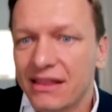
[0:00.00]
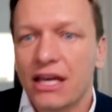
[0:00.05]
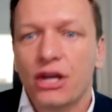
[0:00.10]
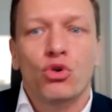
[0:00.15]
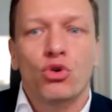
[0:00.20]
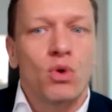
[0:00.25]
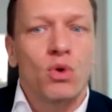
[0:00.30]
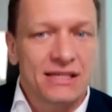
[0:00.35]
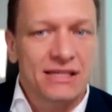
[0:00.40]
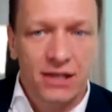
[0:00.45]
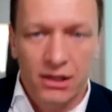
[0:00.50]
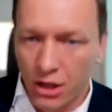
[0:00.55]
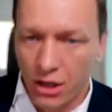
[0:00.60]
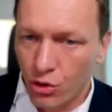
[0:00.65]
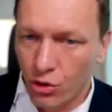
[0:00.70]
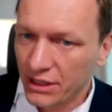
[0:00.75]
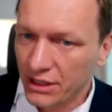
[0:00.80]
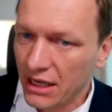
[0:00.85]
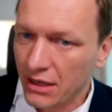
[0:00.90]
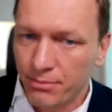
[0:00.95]
the US
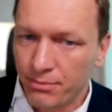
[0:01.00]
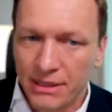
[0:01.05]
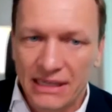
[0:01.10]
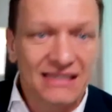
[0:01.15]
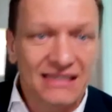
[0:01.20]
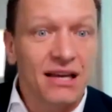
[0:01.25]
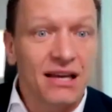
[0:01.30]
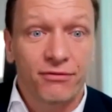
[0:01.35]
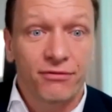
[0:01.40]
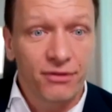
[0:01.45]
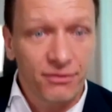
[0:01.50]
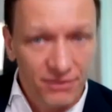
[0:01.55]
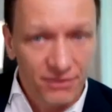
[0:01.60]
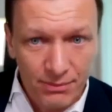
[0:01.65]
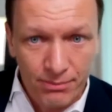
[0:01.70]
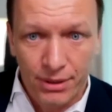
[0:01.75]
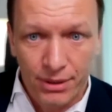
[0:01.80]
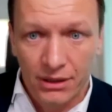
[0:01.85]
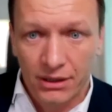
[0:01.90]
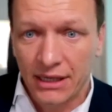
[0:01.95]
alone can be 10,
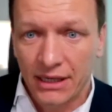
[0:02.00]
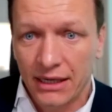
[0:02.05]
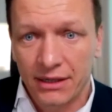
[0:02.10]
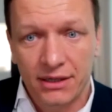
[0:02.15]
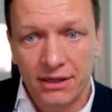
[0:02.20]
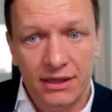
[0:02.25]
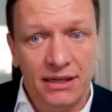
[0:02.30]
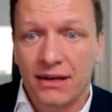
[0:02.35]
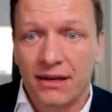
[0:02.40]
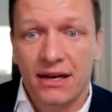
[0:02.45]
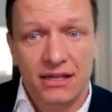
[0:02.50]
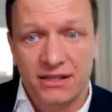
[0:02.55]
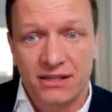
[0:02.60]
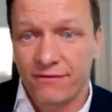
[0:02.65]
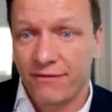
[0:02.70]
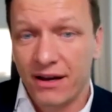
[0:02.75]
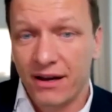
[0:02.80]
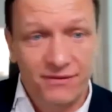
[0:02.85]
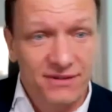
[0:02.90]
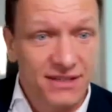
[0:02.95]
15 billion in the next
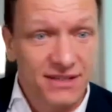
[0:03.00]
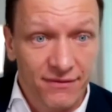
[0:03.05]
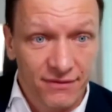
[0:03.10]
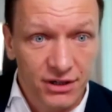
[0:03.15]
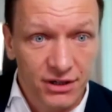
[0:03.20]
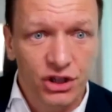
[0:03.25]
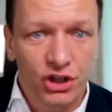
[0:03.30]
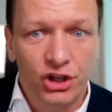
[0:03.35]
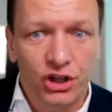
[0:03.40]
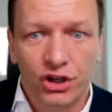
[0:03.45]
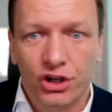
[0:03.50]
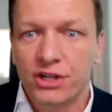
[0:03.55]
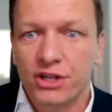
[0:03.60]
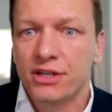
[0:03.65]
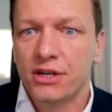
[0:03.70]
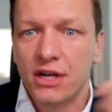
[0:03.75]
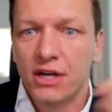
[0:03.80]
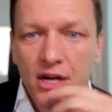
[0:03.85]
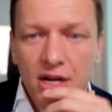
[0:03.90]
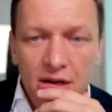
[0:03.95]
5, 7
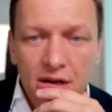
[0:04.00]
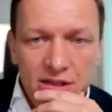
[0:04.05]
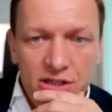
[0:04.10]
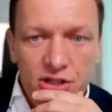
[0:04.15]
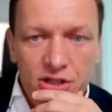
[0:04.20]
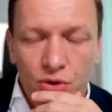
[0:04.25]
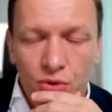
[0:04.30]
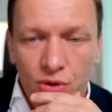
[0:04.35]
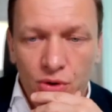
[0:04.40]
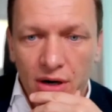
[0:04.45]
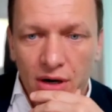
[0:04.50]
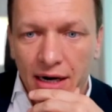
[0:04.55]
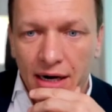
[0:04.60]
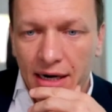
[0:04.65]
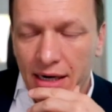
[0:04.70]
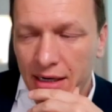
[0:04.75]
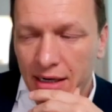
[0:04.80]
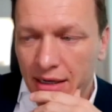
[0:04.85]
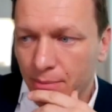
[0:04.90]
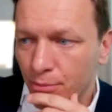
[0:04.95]
years. So
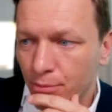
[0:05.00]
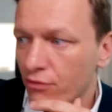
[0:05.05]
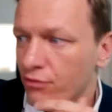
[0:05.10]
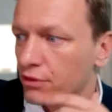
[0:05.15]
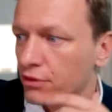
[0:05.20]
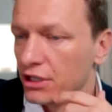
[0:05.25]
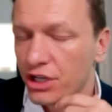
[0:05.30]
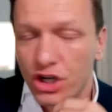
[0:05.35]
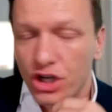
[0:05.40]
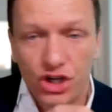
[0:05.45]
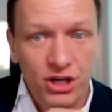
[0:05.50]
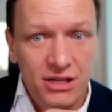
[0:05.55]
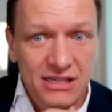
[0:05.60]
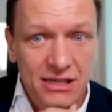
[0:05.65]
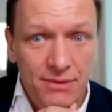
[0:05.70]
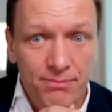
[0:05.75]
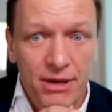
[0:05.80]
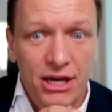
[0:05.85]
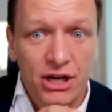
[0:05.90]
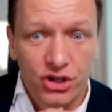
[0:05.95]
both clinicians
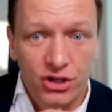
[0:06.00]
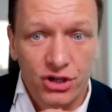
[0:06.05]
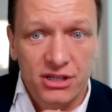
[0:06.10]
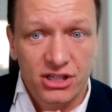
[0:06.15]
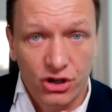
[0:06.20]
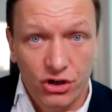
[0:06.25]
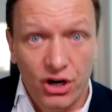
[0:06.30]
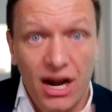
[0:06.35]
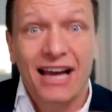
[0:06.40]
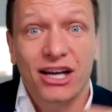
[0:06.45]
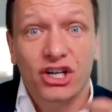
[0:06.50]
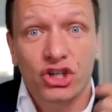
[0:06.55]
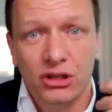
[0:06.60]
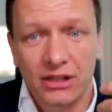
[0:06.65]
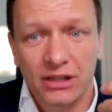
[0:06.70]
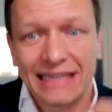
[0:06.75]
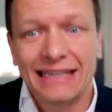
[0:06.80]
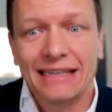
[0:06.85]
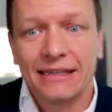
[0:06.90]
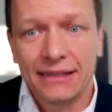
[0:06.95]
and patients are
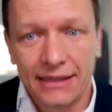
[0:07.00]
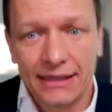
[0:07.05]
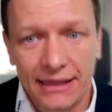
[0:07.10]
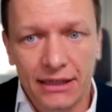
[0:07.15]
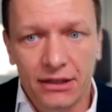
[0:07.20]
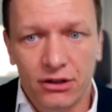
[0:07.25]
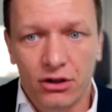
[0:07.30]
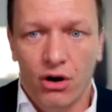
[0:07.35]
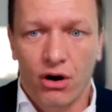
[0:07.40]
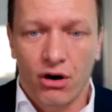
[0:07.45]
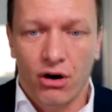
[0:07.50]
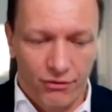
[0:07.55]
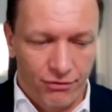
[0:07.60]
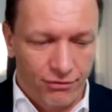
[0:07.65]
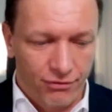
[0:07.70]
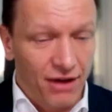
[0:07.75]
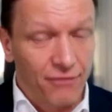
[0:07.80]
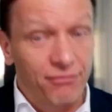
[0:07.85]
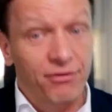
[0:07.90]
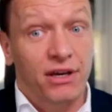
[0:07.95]
actually in need
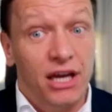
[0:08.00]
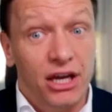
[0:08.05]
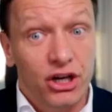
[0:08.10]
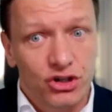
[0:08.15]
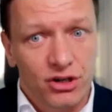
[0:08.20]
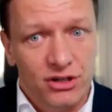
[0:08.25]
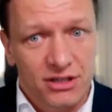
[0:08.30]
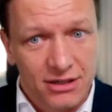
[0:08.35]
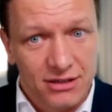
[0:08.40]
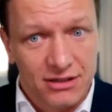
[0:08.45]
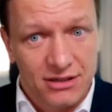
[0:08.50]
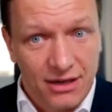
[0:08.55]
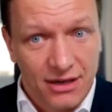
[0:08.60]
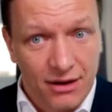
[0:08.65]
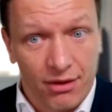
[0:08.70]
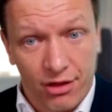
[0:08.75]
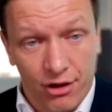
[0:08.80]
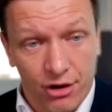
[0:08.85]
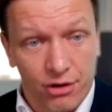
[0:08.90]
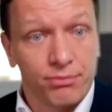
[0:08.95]
of efficacious and
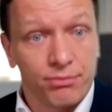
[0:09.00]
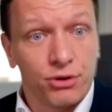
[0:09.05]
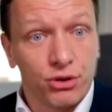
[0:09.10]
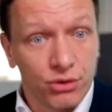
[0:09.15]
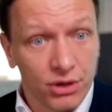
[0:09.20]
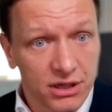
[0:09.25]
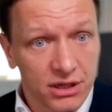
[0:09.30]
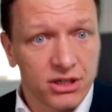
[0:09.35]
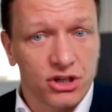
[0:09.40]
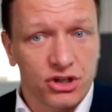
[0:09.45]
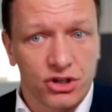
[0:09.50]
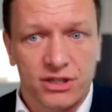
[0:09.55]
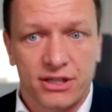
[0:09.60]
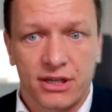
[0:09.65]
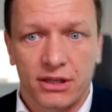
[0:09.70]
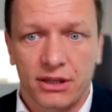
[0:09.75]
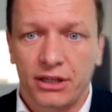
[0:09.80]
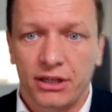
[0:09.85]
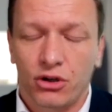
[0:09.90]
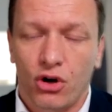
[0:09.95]
safe therapeutics such as
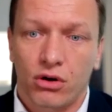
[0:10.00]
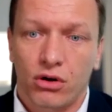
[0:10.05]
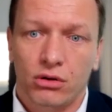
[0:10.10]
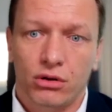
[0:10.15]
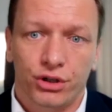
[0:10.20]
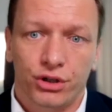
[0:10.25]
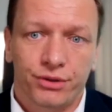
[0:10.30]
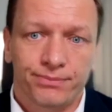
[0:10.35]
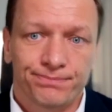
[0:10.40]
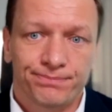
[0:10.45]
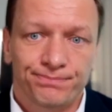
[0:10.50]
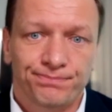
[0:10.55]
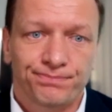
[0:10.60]
Elite Ocular.